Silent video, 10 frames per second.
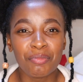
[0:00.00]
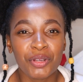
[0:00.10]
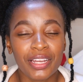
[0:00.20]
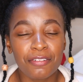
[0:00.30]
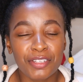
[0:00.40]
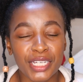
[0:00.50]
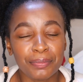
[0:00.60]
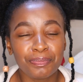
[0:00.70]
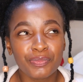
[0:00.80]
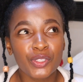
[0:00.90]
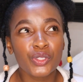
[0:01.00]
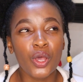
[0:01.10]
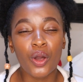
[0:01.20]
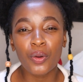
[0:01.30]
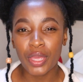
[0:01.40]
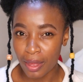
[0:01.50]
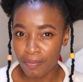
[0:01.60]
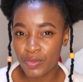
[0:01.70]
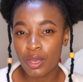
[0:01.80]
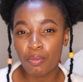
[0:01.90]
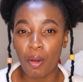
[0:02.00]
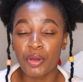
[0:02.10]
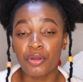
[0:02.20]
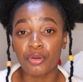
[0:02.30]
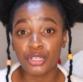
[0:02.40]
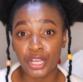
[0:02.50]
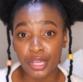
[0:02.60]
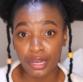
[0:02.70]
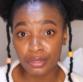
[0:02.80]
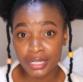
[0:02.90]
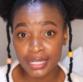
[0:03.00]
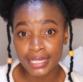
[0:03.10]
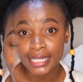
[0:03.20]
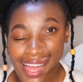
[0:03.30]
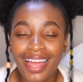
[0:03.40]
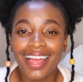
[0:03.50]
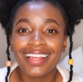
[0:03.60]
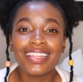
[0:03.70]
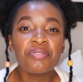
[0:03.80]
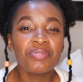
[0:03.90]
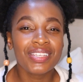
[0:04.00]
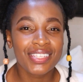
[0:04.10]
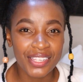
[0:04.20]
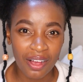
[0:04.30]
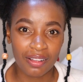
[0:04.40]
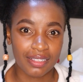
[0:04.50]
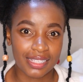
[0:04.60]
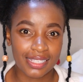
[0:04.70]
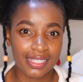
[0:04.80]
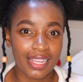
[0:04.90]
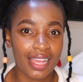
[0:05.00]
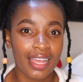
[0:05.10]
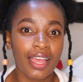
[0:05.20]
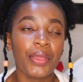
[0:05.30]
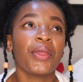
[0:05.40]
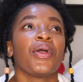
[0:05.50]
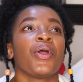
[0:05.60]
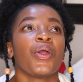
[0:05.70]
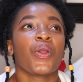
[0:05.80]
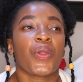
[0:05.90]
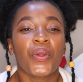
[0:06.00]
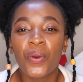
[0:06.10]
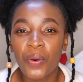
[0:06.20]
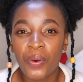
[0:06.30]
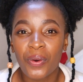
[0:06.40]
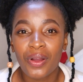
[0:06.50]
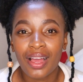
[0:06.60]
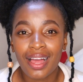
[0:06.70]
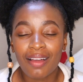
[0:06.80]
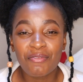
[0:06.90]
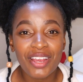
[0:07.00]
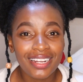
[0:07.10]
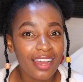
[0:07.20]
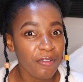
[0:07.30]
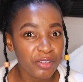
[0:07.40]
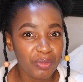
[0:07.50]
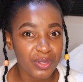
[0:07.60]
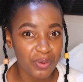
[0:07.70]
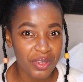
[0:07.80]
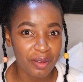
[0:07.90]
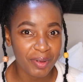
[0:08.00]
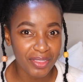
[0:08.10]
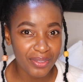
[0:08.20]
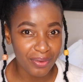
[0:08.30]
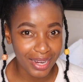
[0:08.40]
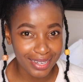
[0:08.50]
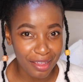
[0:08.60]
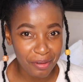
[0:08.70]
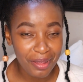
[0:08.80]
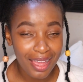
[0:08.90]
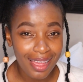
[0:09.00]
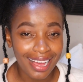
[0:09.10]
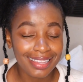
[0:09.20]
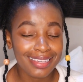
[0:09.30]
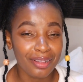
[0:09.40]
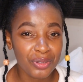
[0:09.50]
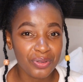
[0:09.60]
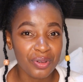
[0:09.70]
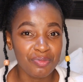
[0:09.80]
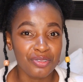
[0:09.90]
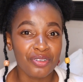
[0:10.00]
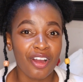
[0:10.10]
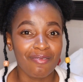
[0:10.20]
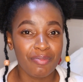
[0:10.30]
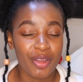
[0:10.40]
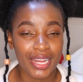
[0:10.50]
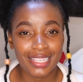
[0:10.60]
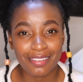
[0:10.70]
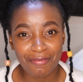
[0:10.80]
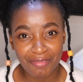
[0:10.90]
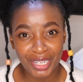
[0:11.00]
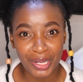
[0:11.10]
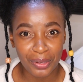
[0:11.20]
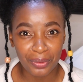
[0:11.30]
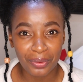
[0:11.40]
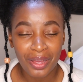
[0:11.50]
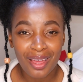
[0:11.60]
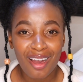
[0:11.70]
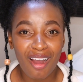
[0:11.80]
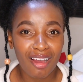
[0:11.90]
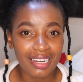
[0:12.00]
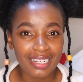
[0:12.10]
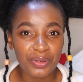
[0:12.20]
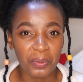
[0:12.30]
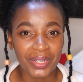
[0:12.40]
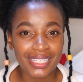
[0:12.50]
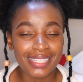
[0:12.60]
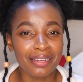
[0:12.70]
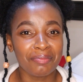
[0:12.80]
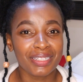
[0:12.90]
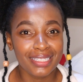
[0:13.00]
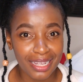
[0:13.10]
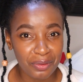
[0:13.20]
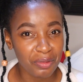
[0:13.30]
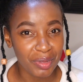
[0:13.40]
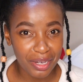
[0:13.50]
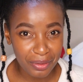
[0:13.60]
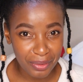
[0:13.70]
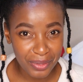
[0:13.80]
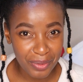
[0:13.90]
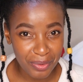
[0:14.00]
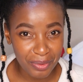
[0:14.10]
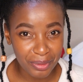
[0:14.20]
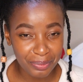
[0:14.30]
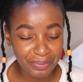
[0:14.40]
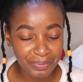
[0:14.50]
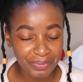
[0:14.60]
mood lifter. So yeah, Pomodoro, check it out. And then results. Whew. I'm very uncomfortable talking about this right now. I think I'll do a more comprehensive video on it once I'm done with medical school.